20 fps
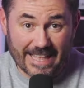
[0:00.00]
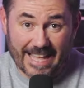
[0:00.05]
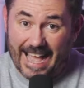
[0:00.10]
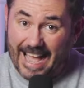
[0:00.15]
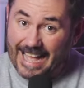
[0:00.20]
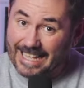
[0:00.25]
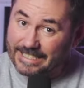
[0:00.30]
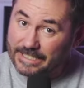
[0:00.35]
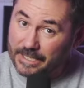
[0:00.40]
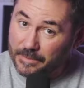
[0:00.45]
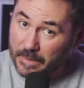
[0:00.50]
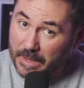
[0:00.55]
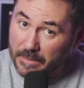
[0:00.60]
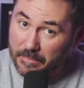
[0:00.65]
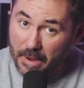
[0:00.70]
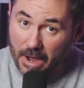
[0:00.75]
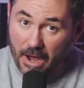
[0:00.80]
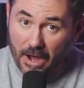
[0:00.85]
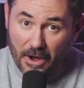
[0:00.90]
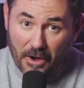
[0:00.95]
there and to be
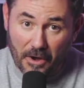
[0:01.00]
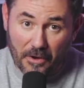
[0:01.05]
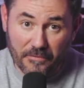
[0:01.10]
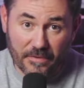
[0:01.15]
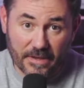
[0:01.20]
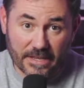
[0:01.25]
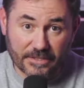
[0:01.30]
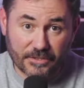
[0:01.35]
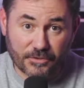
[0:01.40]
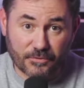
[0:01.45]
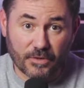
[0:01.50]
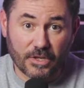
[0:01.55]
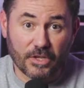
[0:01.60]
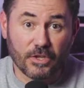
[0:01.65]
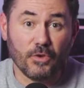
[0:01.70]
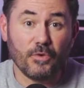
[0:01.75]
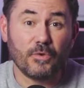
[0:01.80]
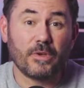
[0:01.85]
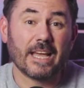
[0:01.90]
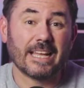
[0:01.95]
part of history,
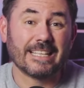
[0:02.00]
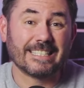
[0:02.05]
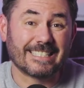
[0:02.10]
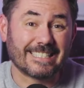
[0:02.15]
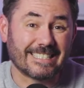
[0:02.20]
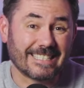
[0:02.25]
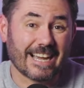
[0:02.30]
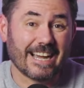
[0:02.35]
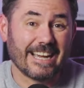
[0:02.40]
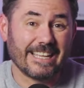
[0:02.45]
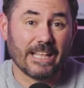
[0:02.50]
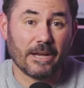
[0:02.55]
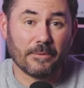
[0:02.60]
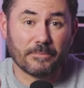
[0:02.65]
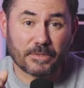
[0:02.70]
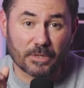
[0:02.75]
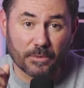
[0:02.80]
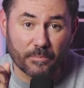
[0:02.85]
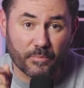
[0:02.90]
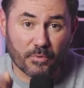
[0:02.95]
you can sign up
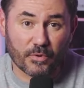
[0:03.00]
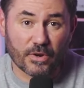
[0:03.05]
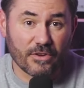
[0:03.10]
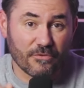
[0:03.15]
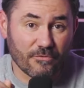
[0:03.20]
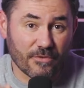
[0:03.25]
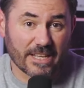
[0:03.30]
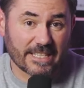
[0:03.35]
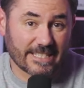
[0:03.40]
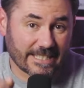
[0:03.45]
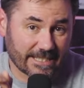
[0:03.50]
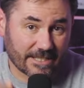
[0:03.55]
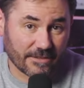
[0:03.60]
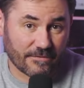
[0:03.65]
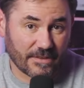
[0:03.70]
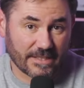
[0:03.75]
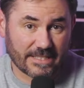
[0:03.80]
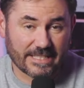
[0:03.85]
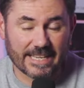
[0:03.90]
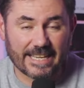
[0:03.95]
to pre register
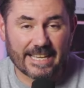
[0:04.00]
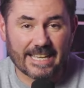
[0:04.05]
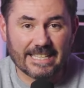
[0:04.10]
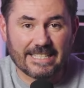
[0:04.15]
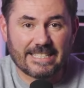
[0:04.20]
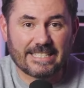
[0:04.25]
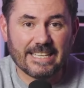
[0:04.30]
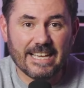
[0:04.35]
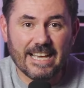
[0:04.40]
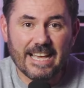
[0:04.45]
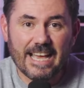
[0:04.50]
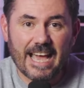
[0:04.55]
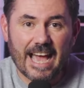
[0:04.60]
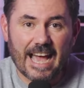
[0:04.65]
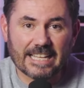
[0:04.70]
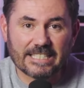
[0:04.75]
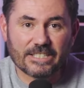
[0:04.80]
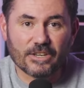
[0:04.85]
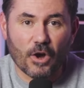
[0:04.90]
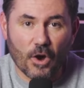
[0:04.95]
for tickets at